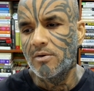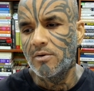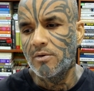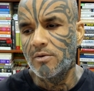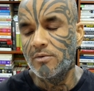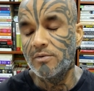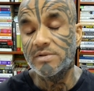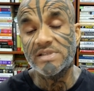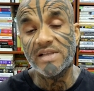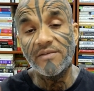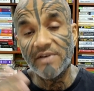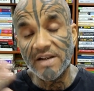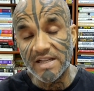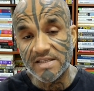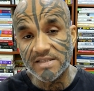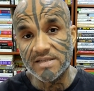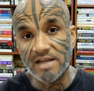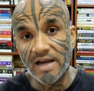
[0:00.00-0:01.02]
who someone
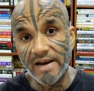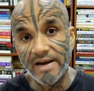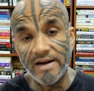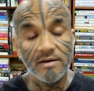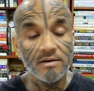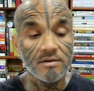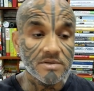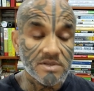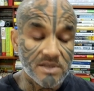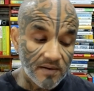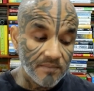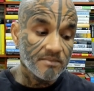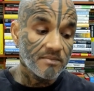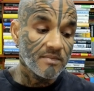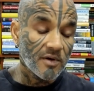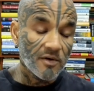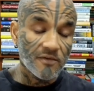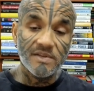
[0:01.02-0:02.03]
has died,
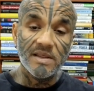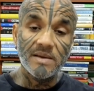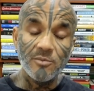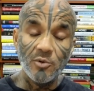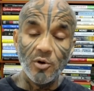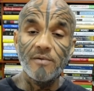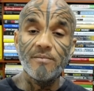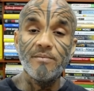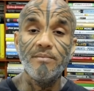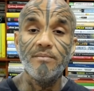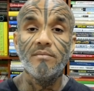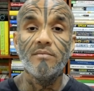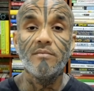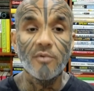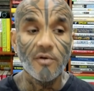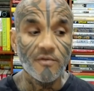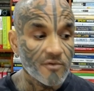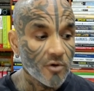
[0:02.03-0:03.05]
some of them who have,
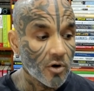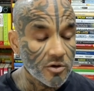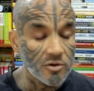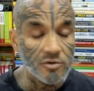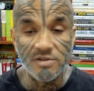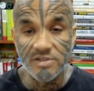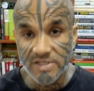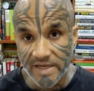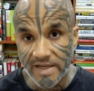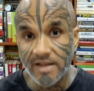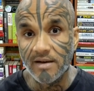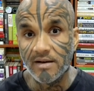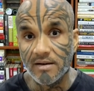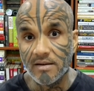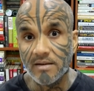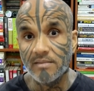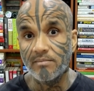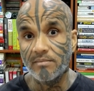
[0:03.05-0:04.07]
who have gone to jail
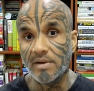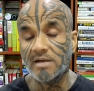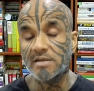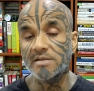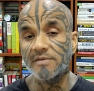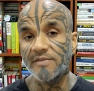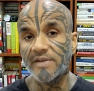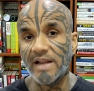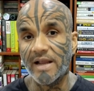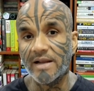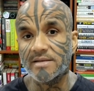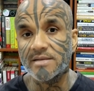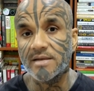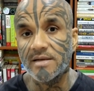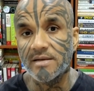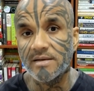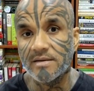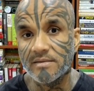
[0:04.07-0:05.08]
because of an
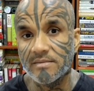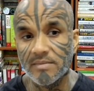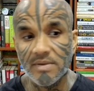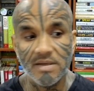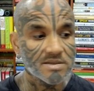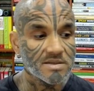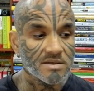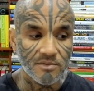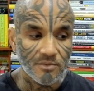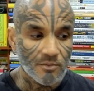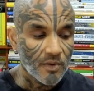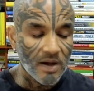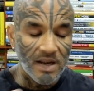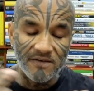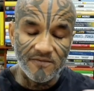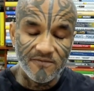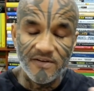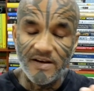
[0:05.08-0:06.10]
accident, because
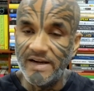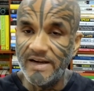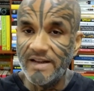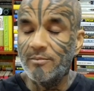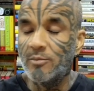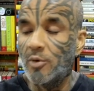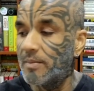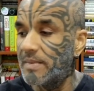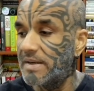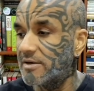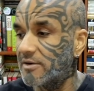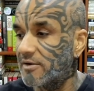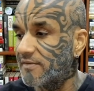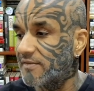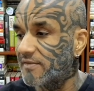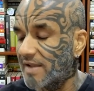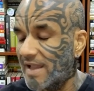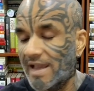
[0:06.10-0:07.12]
one fleeting moment
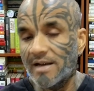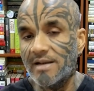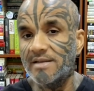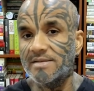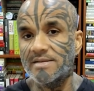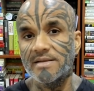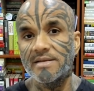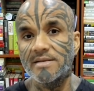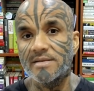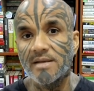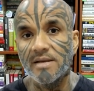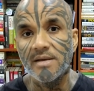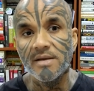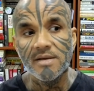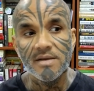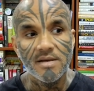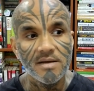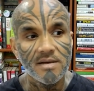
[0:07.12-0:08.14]
of carelessness.
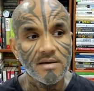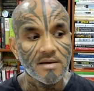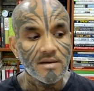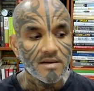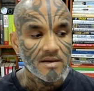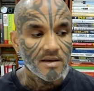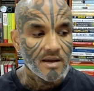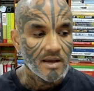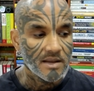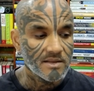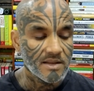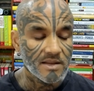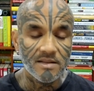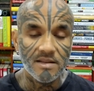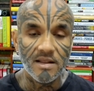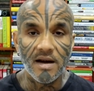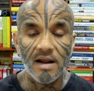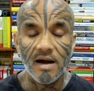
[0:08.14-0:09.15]
And then
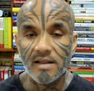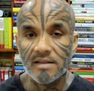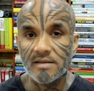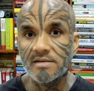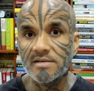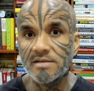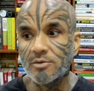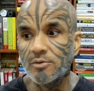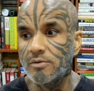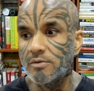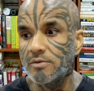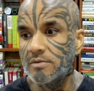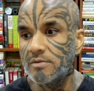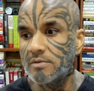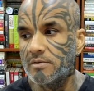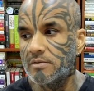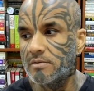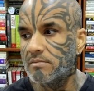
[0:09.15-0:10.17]
there are others who,